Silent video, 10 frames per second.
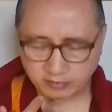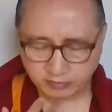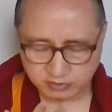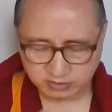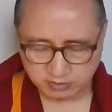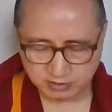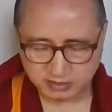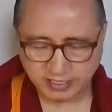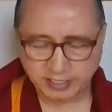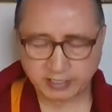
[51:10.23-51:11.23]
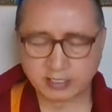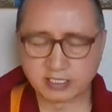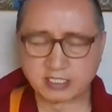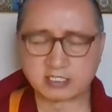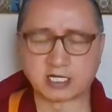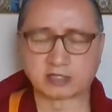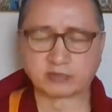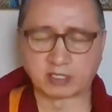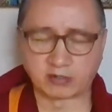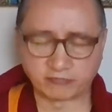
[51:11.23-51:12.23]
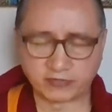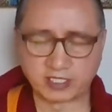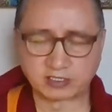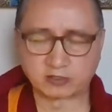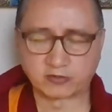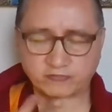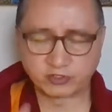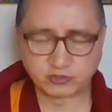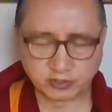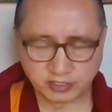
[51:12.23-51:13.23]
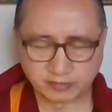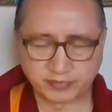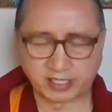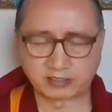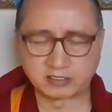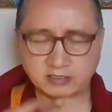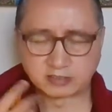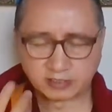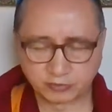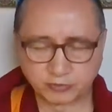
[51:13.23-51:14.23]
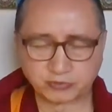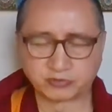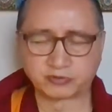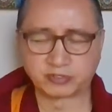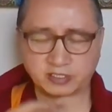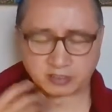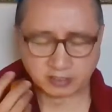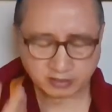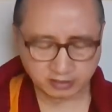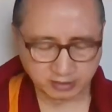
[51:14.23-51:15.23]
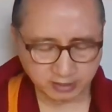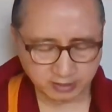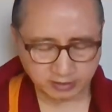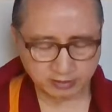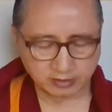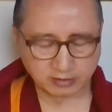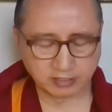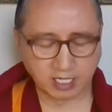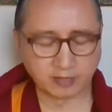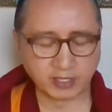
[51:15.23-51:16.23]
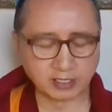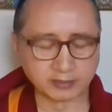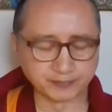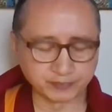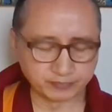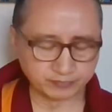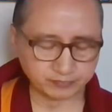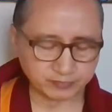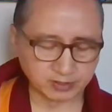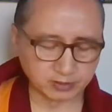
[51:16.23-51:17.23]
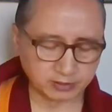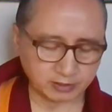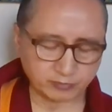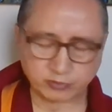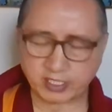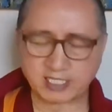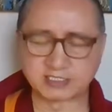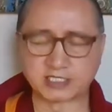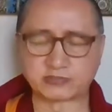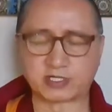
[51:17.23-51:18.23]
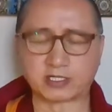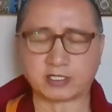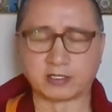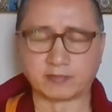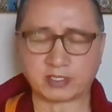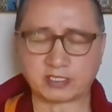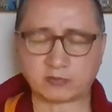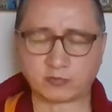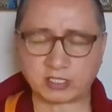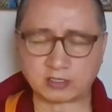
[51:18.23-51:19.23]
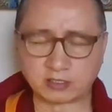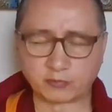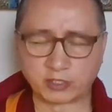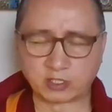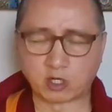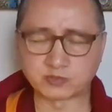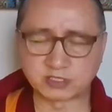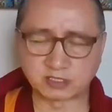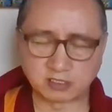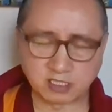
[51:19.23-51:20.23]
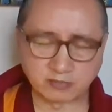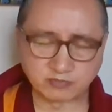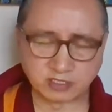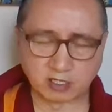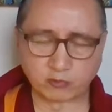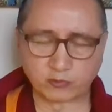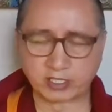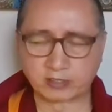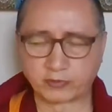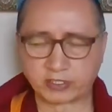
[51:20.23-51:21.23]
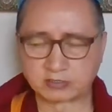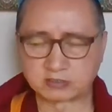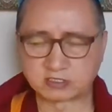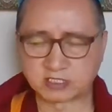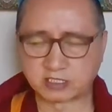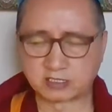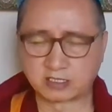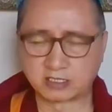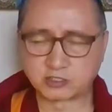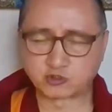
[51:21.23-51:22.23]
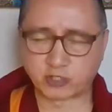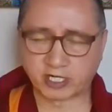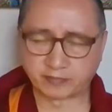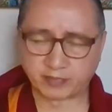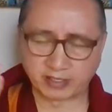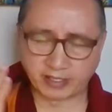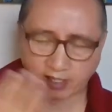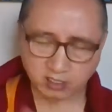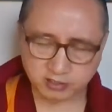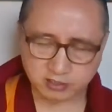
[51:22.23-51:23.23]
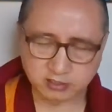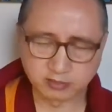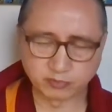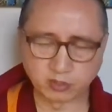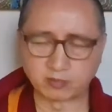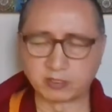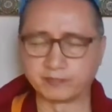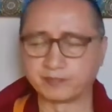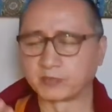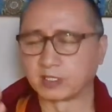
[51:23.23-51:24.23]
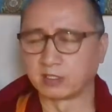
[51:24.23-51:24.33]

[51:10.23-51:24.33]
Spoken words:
stay intact with our faith and conviction in the practice, in the guru, in the dharma, in the Buddha, etc. But then when the obstacle comes in our way, when suddenly struck by health problem,